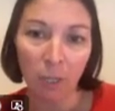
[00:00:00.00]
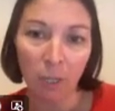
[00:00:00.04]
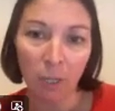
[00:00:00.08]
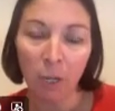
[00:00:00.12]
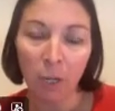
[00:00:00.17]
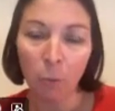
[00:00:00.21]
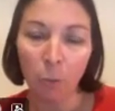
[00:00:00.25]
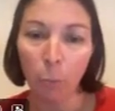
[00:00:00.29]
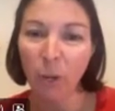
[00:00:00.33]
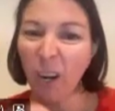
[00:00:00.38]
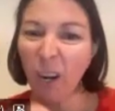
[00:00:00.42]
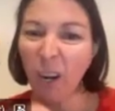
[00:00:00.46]

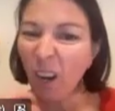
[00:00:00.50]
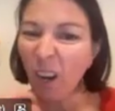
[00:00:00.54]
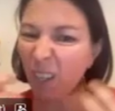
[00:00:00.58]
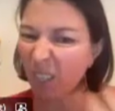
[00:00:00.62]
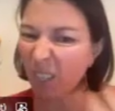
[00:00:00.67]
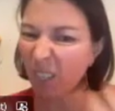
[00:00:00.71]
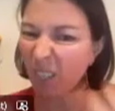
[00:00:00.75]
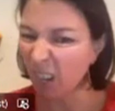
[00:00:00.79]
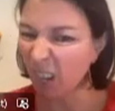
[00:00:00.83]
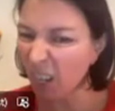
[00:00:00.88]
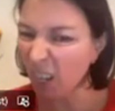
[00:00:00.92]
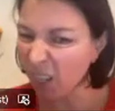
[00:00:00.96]
We can't
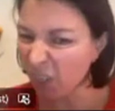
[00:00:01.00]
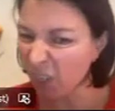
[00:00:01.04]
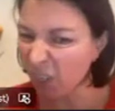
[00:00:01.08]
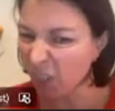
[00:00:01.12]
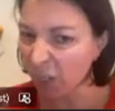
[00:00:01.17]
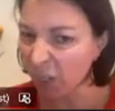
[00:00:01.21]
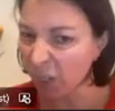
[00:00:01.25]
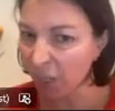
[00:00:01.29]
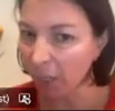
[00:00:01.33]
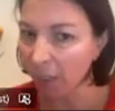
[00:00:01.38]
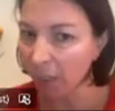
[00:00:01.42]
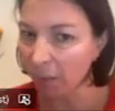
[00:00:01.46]
touch
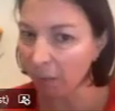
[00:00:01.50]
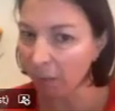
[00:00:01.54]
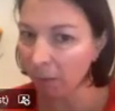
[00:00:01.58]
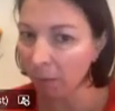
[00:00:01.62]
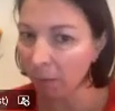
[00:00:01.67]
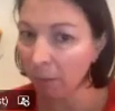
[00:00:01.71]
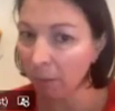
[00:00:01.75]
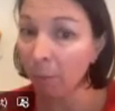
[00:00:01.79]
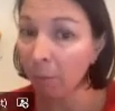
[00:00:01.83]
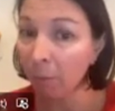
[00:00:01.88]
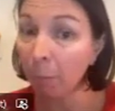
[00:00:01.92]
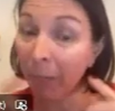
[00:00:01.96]
it,
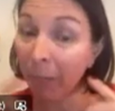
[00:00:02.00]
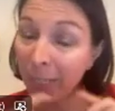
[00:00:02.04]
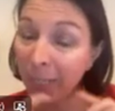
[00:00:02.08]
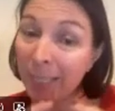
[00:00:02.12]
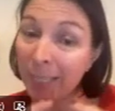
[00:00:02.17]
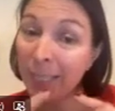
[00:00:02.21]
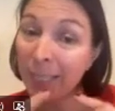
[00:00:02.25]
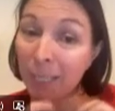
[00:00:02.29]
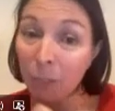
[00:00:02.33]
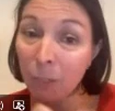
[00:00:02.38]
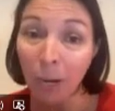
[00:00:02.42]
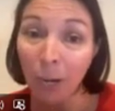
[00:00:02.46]
but it
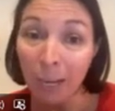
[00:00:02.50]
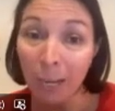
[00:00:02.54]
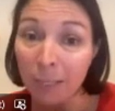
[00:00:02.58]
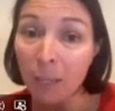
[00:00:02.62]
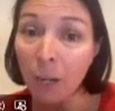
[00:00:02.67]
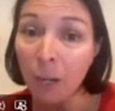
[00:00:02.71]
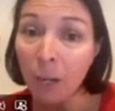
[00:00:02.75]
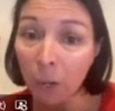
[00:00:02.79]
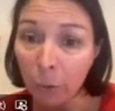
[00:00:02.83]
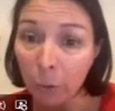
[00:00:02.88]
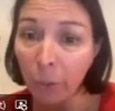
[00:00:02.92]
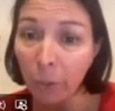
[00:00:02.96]
still has an
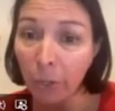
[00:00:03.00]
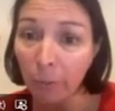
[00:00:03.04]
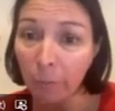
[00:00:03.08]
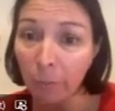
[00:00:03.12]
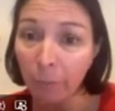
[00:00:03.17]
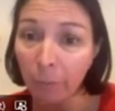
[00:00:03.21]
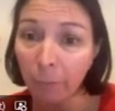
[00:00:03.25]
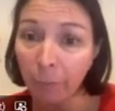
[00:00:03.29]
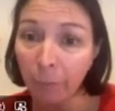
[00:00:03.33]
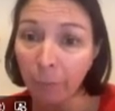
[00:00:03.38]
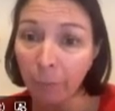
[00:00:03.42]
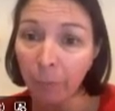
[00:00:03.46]
owner.
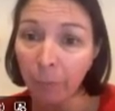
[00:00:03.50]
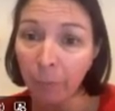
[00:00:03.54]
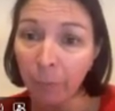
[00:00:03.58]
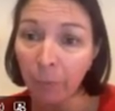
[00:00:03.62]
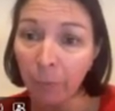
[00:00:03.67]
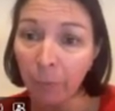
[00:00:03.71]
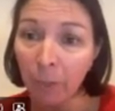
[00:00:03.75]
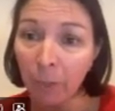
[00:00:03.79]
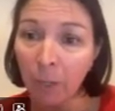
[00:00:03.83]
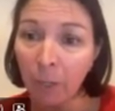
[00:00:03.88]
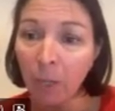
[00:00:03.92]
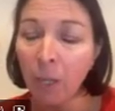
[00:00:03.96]

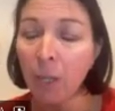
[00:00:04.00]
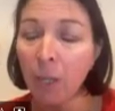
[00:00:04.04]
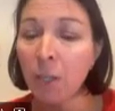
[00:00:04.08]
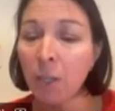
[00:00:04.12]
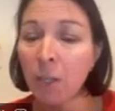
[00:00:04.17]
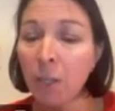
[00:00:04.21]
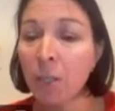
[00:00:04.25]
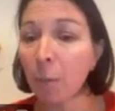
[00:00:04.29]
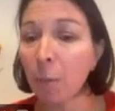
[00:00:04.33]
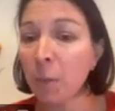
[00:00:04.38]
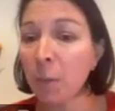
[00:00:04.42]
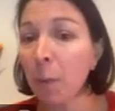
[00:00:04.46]

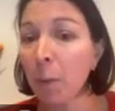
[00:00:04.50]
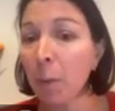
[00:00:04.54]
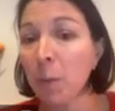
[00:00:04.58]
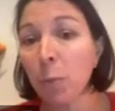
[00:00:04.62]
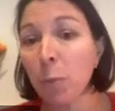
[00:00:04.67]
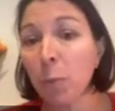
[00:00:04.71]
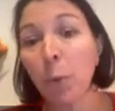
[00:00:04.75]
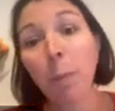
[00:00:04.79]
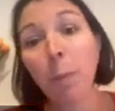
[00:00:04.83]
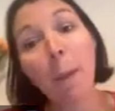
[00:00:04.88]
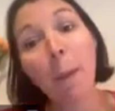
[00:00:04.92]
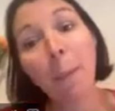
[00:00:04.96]
Sometimes we
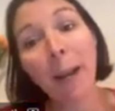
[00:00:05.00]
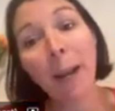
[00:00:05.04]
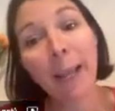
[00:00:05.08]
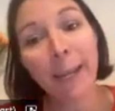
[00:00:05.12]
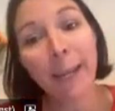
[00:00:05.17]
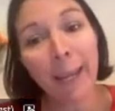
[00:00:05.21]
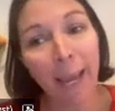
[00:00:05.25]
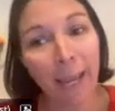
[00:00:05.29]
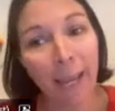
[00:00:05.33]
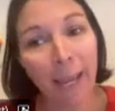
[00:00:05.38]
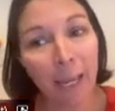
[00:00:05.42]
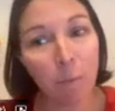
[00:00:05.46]
might play
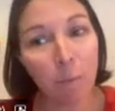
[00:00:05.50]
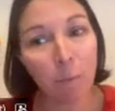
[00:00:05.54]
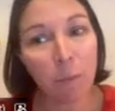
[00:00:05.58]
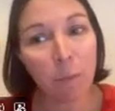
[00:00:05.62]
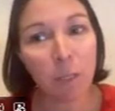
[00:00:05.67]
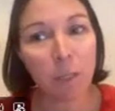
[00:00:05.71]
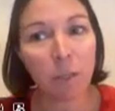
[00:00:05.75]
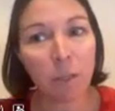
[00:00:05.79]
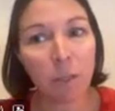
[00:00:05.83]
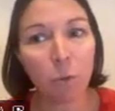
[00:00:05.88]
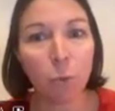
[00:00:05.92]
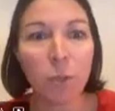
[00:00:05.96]

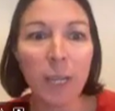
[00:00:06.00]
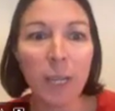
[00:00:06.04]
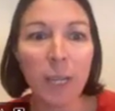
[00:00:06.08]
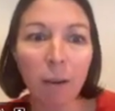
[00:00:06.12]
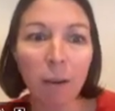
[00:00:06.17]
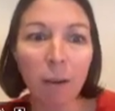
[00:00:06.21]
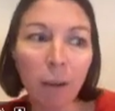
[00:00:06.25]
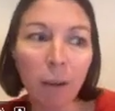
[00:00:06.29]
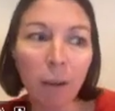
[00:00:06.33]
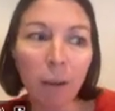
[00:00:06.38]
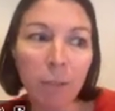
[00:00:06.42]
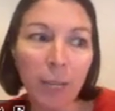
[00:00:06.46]
games or
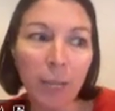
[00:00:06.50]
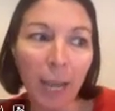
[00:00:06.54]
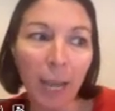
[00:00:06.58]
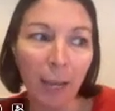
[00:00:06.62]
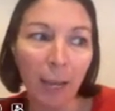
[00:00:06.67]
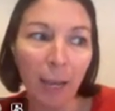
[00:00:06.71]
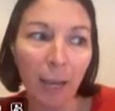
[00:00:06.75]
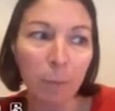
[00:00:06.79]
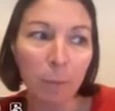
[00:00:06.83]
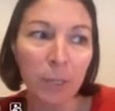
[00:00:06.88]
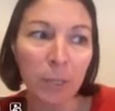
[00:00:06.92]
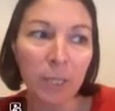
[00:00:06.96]
download
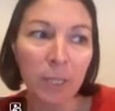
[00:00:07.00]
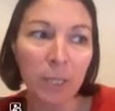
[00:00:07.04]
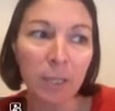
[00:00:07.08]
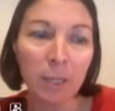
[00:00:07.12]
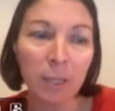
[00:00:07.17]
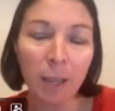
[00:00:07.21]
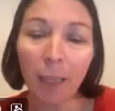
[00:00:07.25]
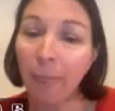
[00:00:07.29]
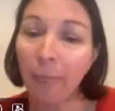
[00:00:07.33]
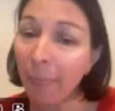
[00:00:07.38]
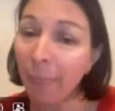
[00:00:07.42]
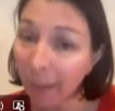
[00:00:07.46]
apps,
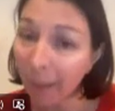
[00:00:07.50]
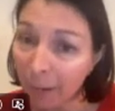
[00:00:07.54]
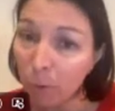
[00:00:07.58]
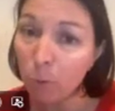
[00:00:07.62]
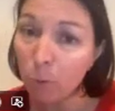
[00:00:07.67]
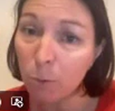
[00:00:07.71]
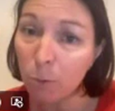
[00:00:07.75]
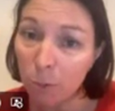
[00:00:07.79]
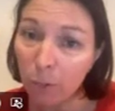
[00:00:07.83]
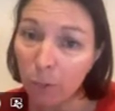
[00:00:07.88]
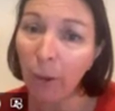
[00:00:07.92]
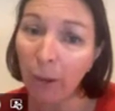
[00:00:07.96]
and they
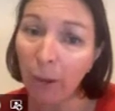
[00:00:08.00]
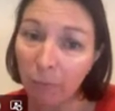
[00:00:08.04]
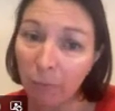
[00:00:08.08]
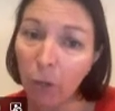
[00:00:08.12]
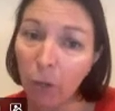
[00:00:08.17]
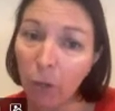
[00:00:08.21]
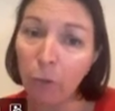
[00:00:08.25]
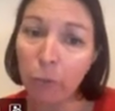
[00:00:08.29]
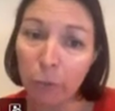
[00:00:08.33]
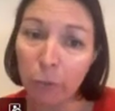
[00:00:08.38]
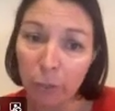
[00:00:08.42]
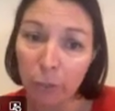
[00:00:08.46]
also have
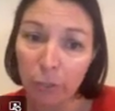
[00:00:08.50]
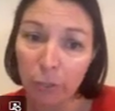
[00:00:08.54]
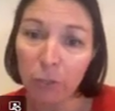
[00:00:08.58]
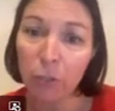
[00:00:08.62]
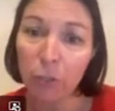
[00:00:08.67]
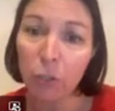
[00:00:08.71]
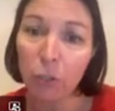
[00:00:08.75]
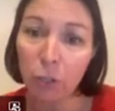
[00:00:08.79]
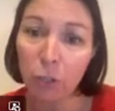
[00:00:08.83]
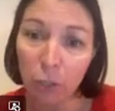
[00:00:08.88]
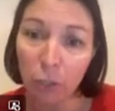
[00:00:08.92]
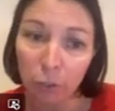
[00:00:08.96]
owners
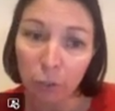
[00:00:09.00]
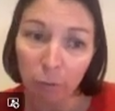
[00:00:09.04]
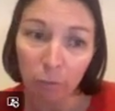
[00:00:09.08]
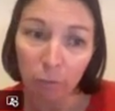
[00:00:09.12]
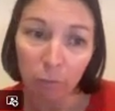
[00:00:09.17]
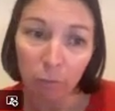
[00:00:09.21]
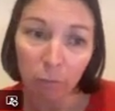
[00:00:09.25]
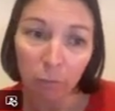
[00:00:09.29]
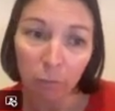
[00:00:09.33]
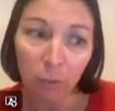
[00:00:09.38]
too.